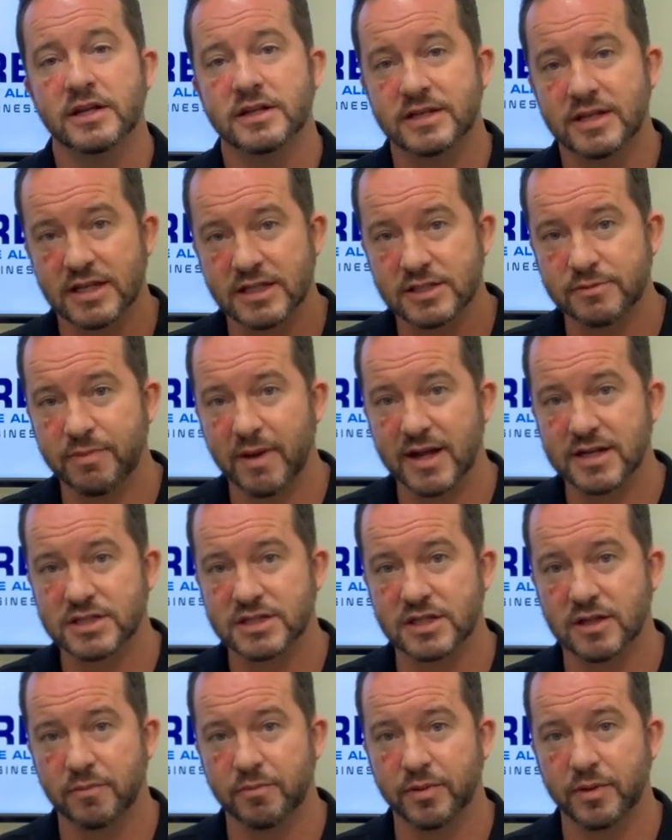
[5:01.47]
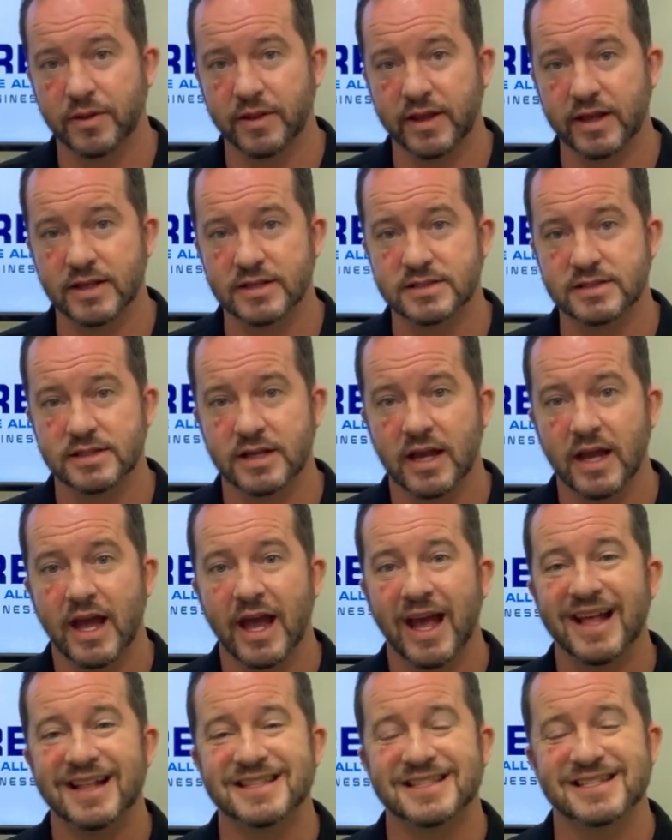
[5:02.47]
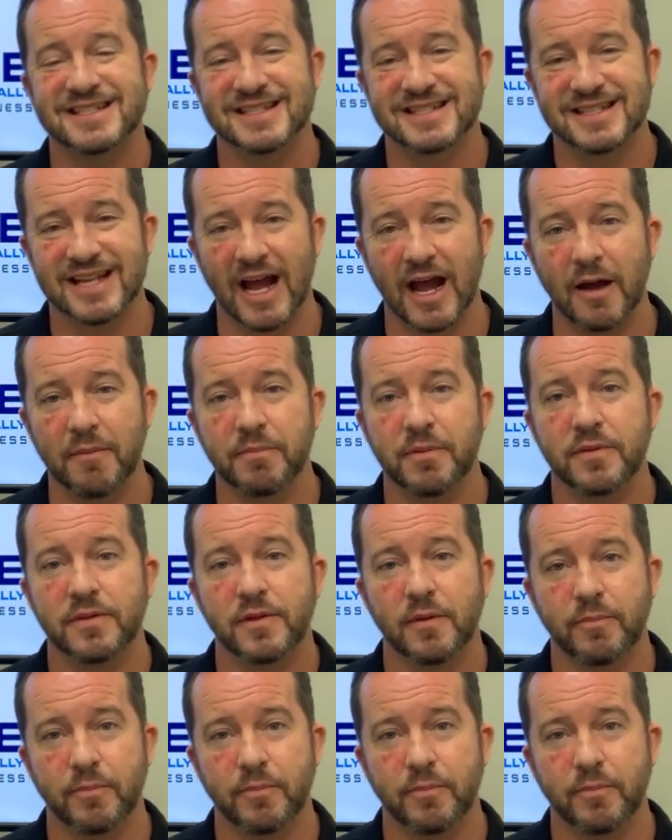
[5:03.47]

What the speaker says: dispatch the police, and stop the